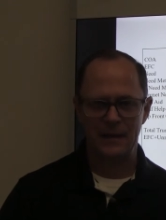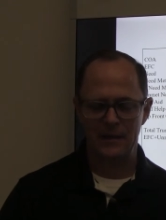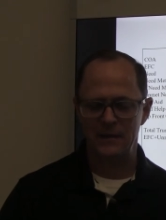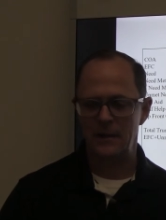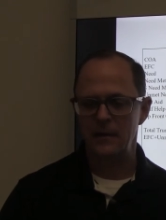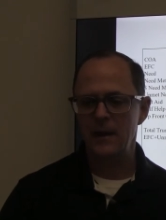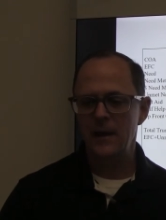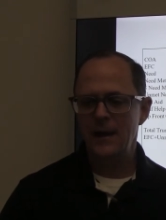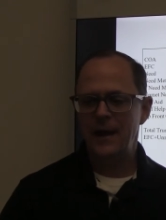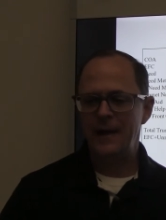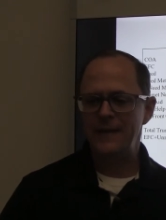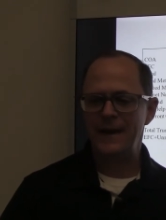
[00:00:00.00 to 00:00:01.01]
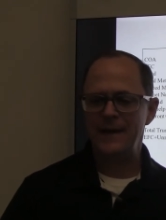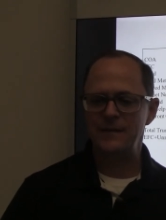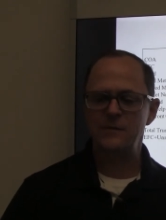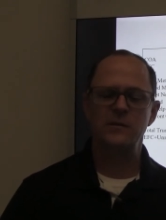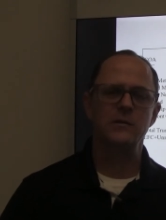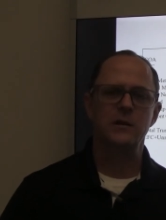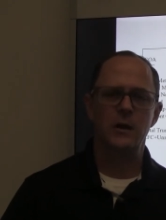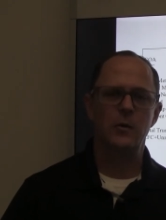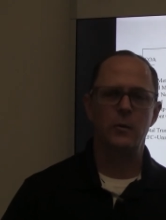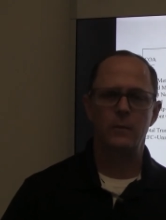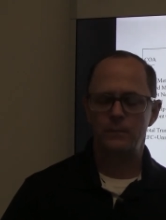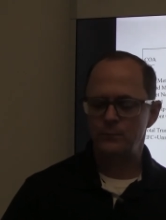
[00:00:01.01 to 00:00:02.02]
in there, and that is the
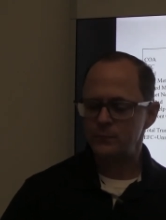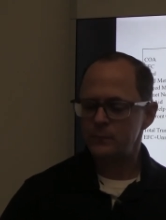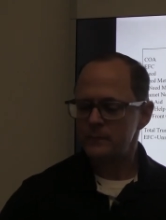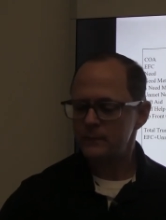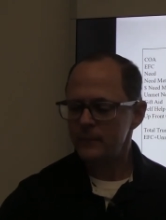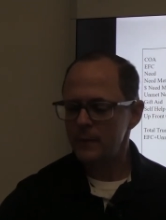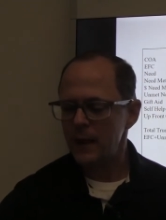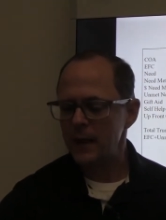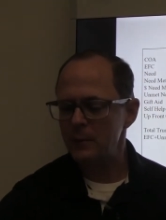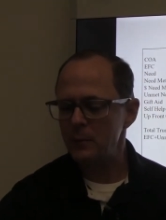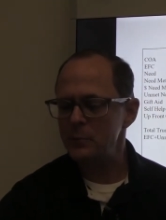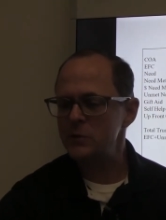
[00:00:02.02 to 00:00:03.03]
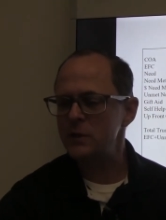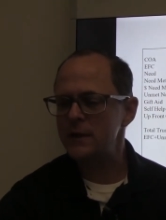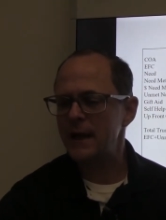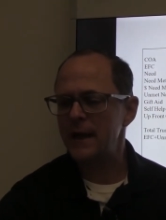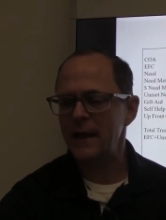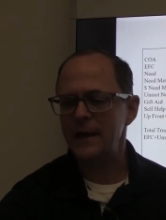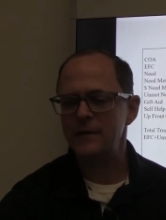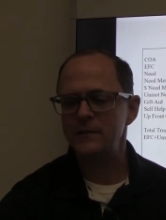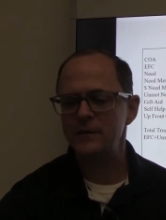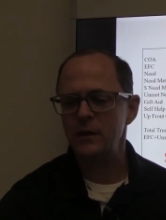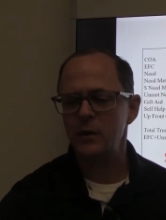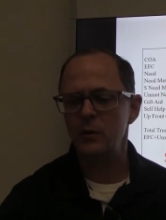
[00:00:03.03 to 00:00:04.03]
loan. And when we look at
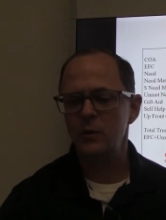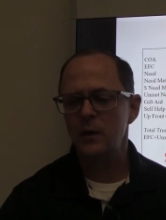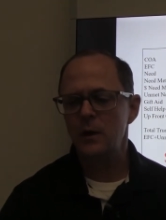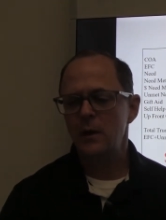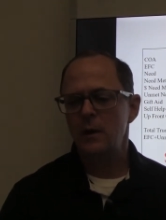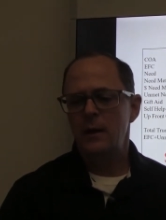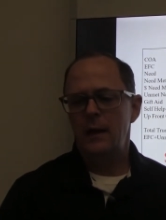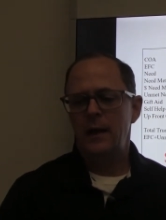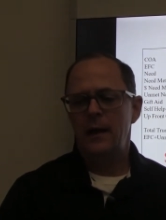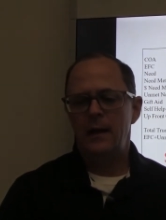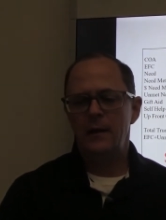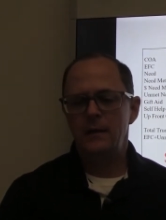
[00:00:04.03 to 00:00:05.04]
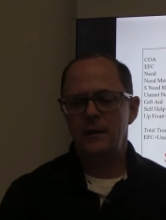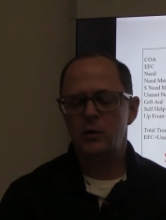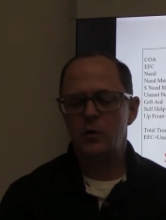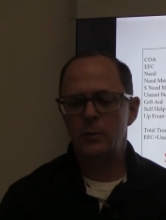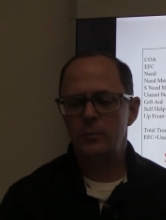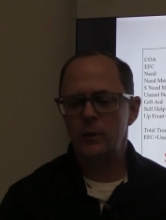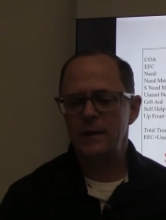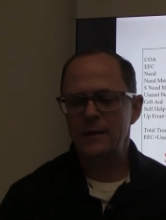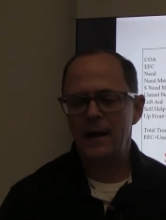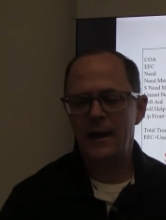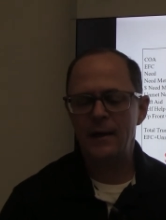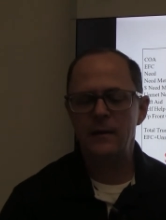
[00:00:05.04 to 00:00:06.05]
ASU and incorporate
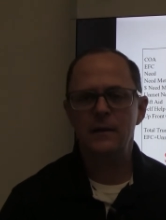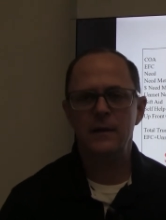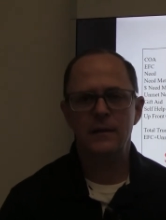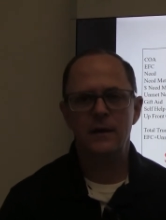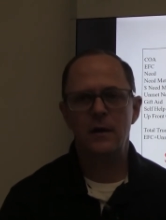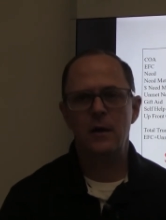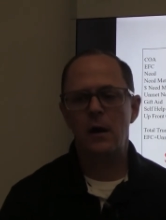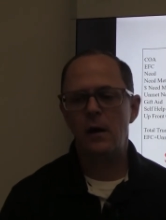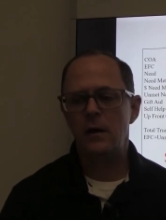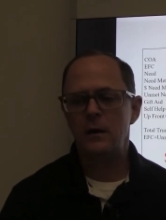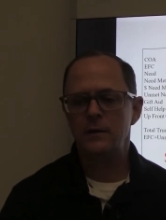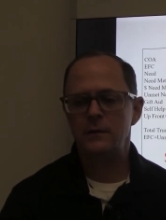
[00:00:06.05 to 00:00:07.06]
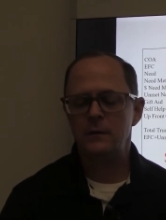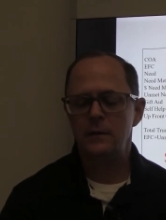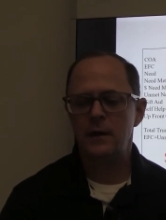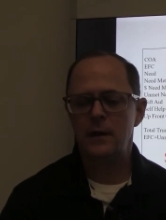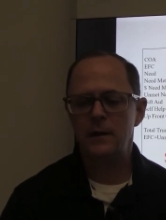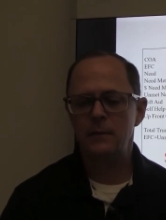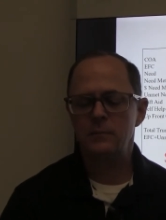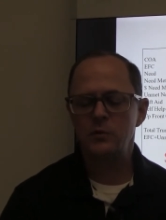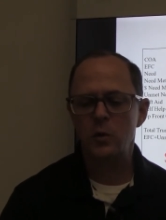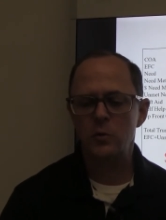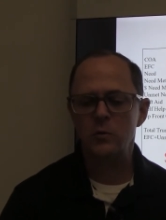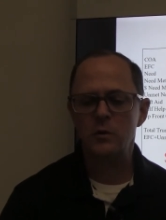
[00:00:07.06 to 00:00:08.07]
that in there, our
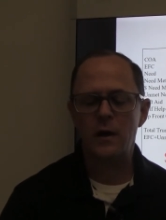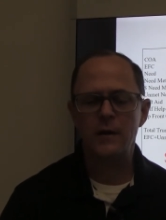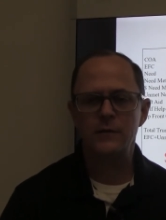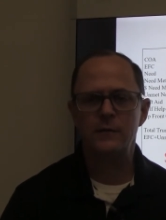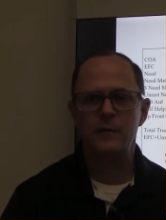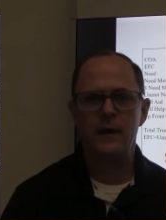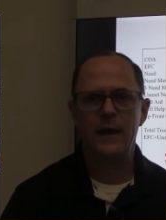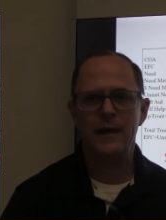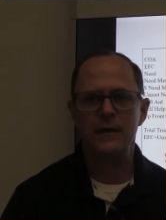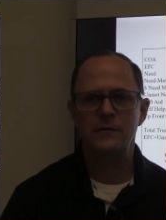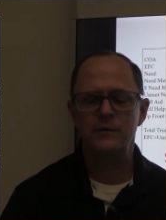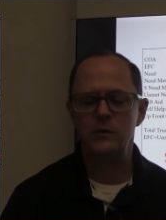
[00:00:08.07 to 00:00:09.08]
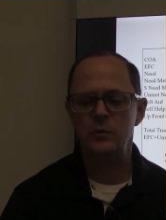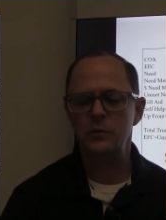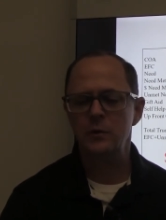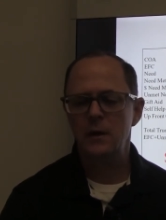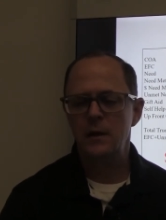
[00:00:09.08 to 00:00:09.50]
total cost for ASU